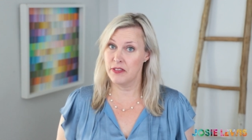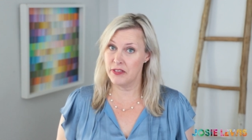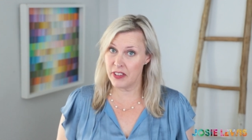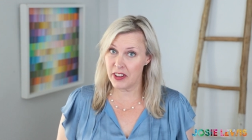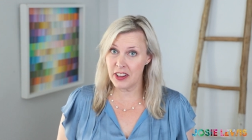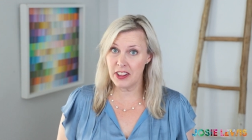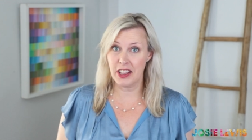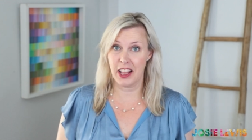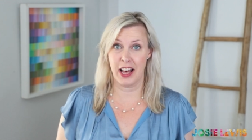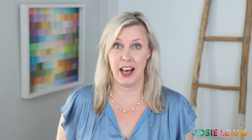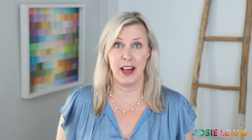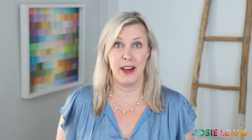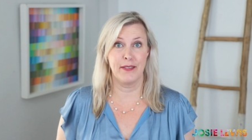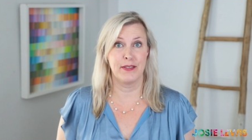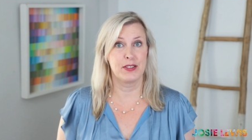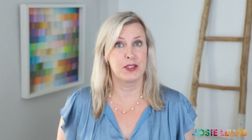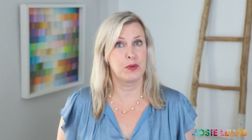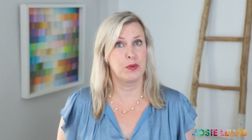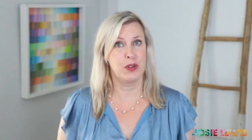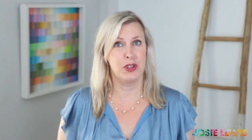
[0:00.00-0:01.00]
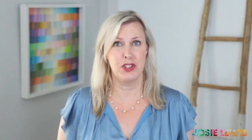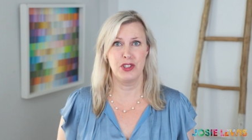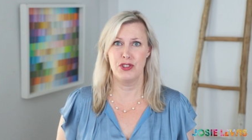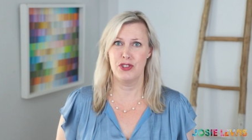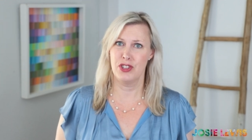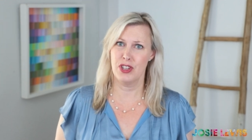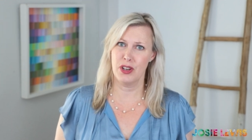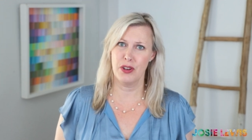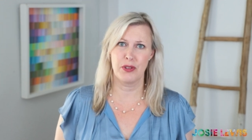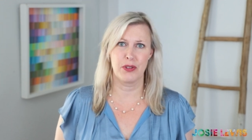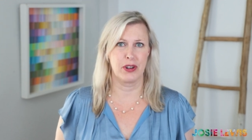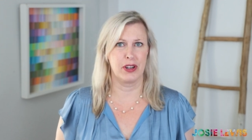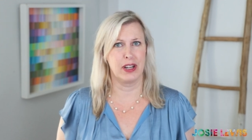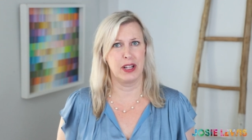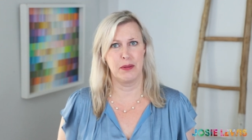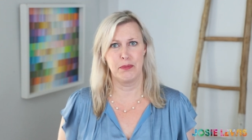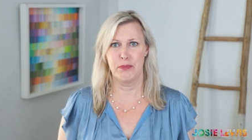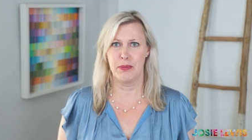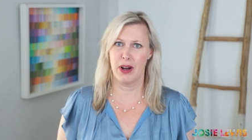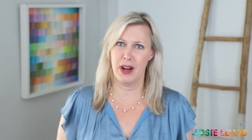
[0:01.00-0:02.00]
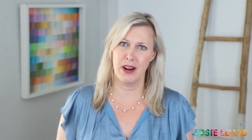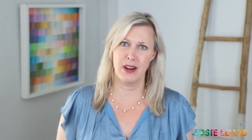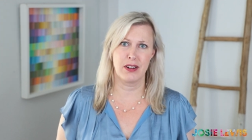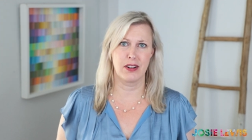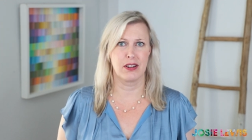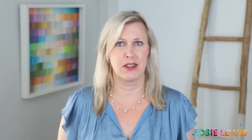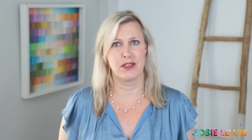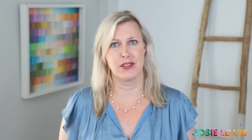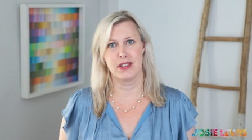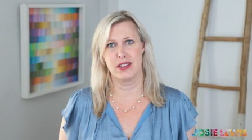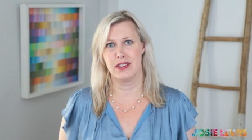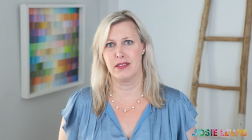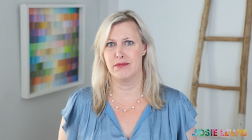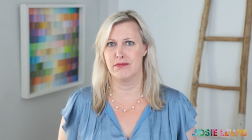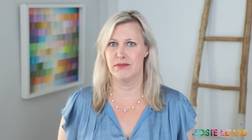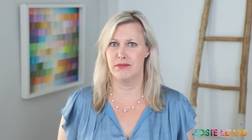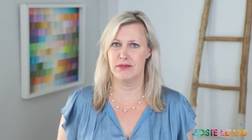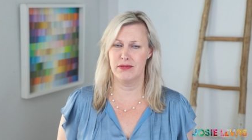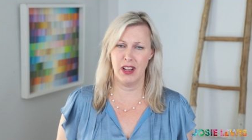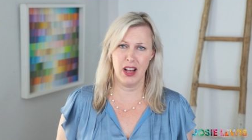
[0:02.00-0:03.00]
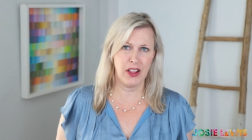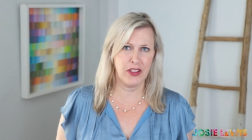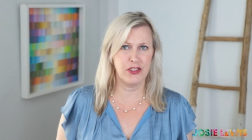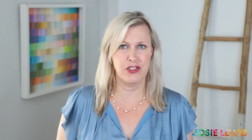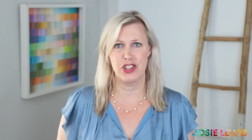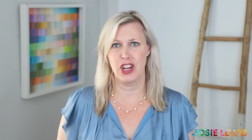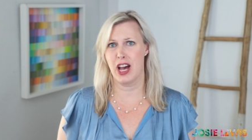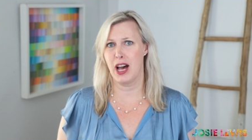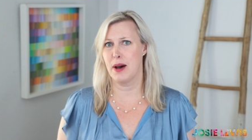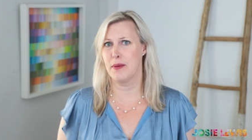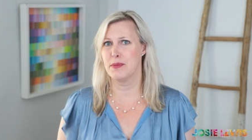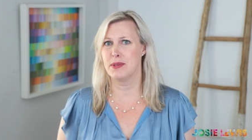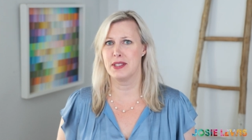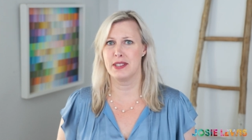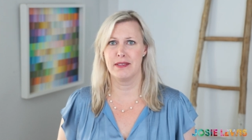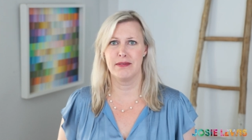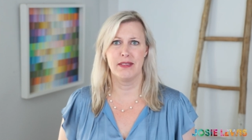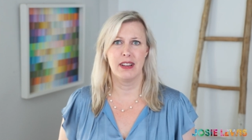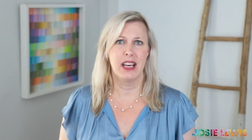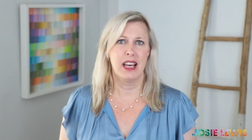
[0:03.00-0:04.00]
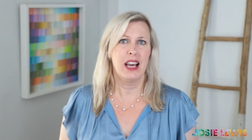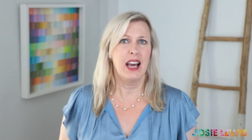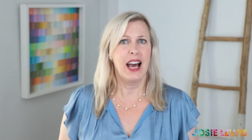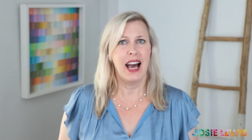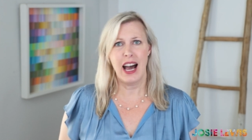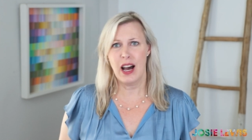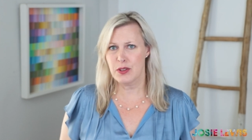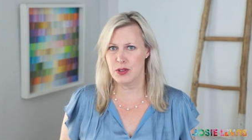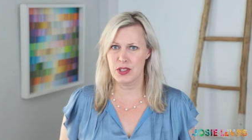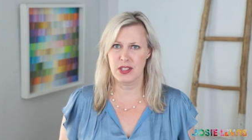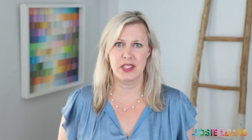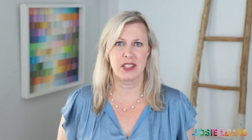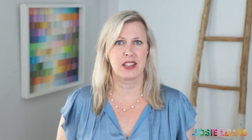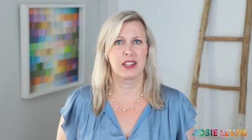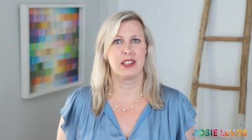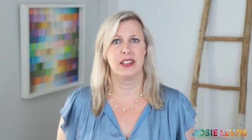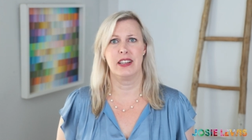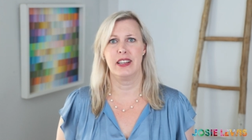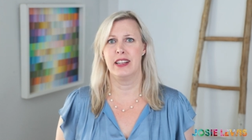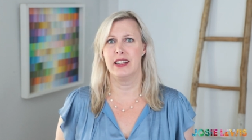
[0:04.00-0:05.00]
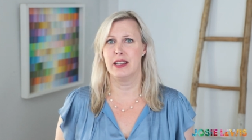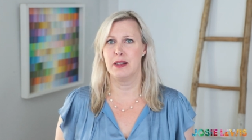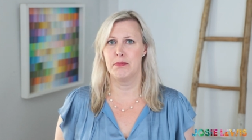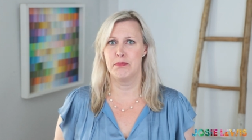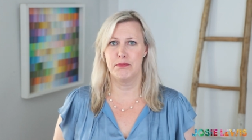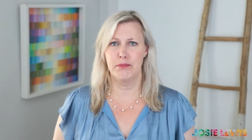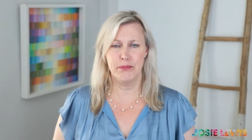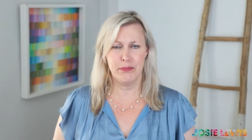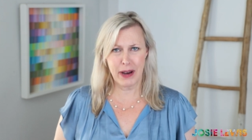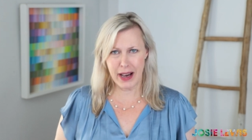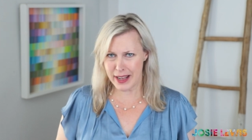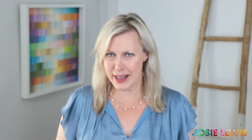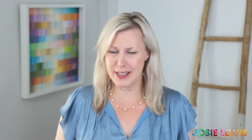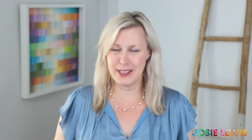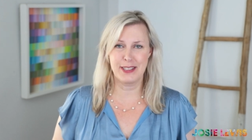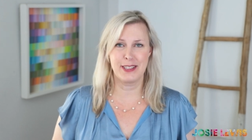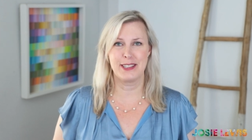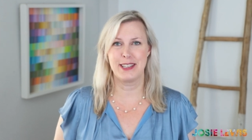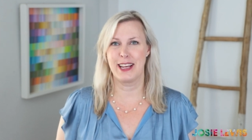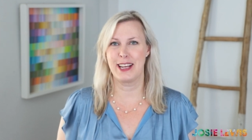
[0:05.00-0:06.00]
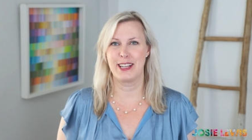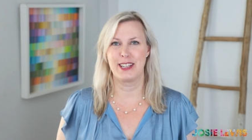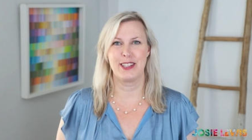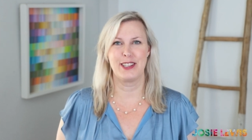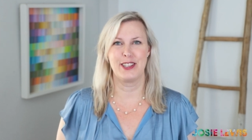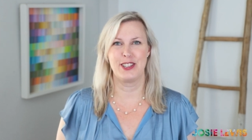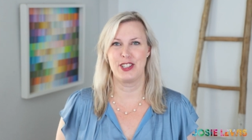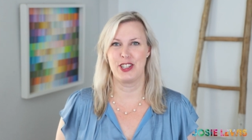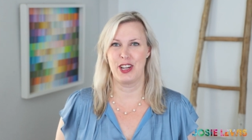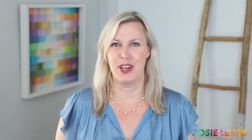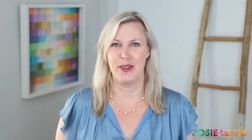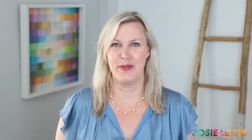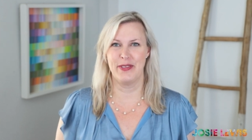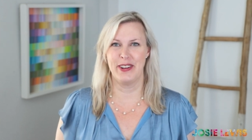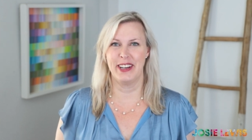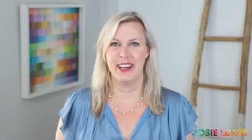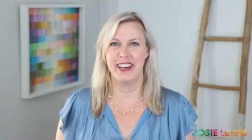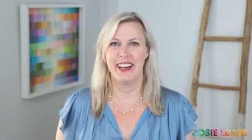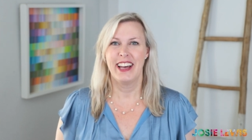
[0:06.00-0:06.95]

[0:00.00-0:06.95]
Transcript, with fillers: full lives, with children and partners and other jobs and houses to clean and bodies to take to the gym.